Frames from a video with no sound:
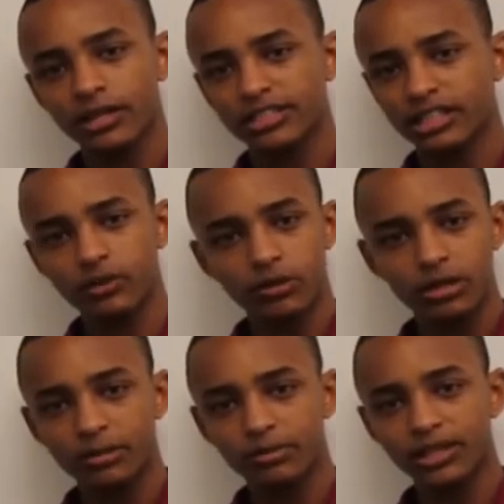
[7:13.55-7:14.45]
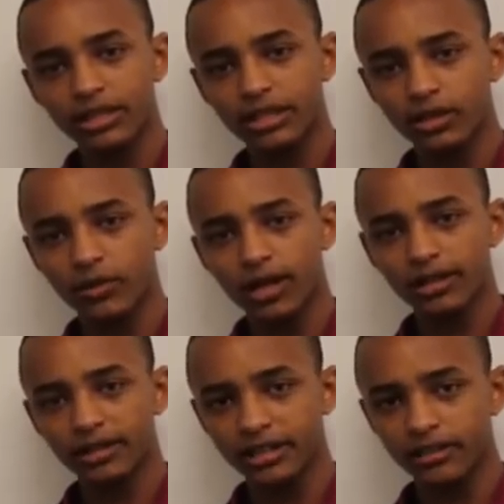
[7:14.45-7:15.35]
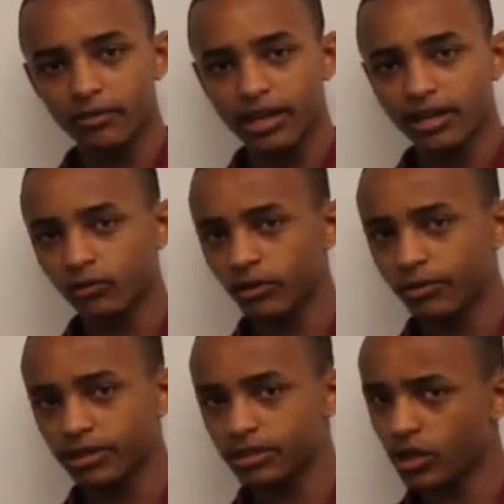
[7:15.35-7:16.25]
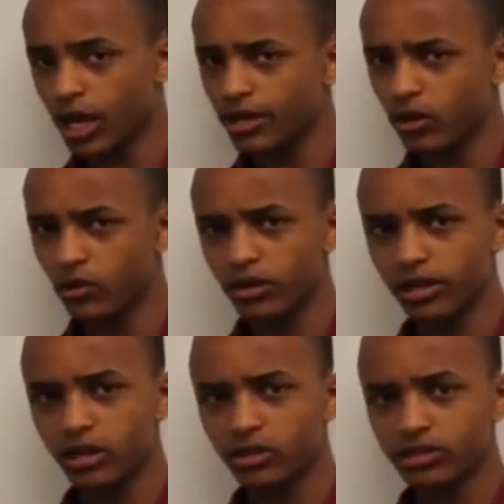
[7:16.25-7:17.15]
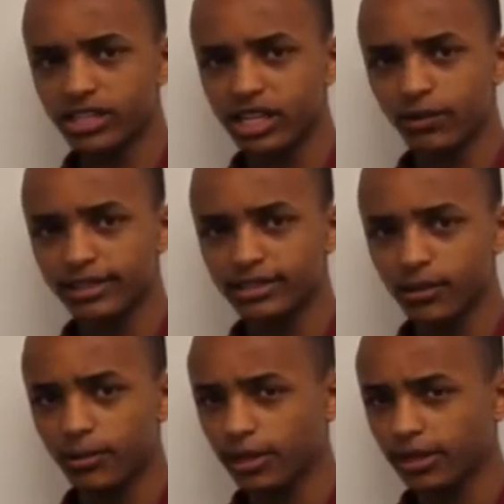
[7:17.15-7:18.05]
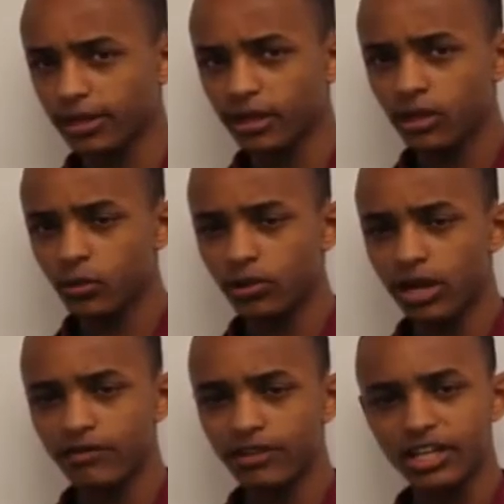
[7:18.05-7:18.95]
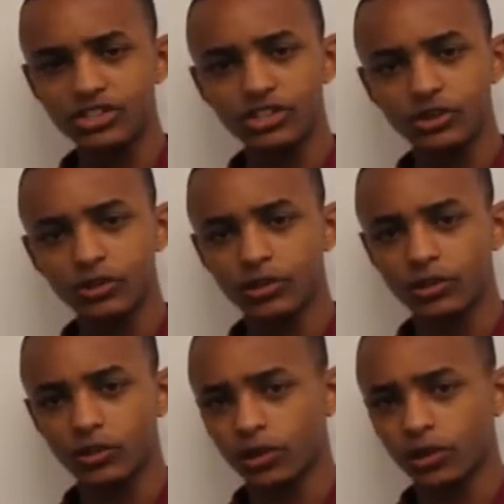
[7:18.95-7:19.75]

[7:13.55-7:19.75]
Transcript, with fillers: is a com complete equality of men and women, so I don't really understand why somebody would have an issue with the